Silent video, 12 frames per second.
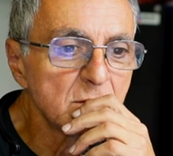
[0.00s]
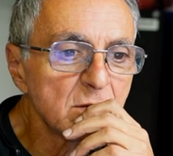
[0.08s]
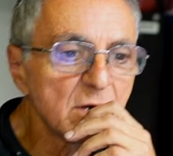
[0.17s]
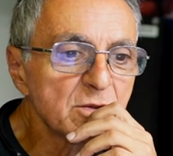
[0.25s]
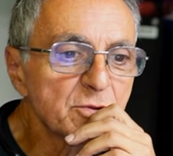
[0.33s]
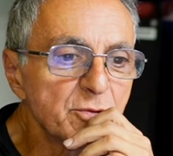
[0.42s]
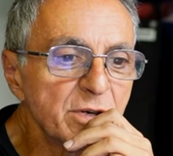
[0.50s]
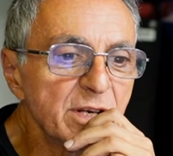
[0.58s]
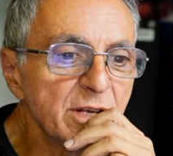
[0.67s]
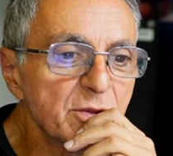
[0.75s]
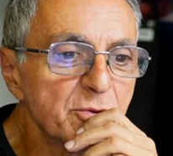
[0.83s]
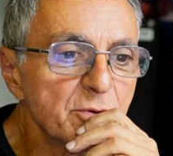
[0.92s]
A
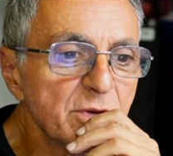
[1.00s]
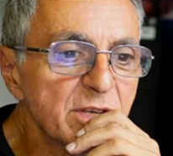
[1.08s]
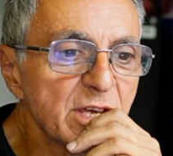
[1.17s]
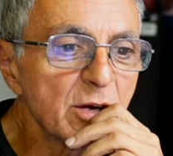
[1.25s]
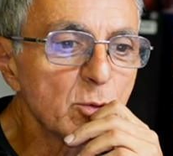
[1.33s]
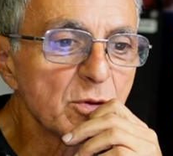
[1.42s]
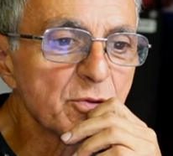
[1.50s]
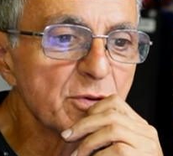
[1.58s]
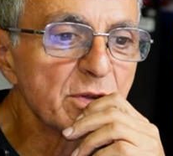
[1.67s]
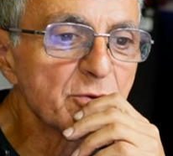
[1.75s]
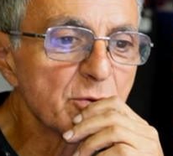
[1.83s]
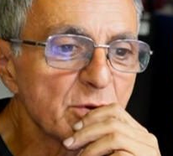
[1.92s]
383 came with
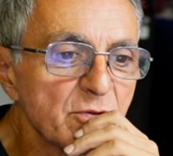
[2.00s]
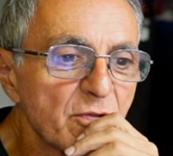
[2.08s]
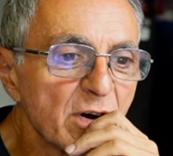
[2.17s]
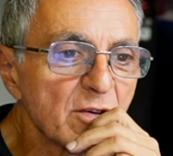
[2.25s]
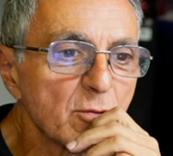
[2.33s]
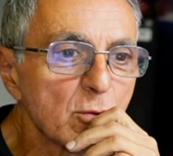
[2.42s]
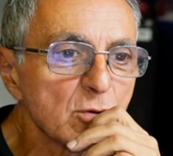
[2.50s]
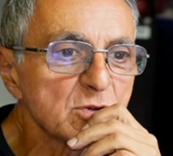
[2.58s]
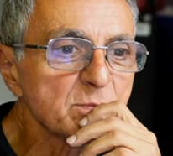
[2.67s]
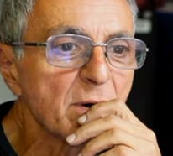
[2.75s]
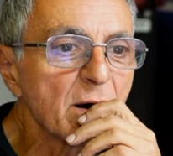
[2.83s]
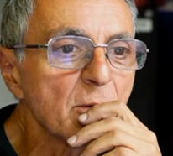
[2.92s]
335
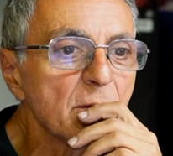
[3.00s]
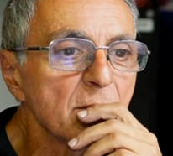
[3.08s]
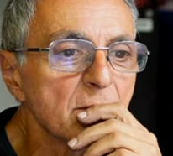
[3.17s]
horsepower.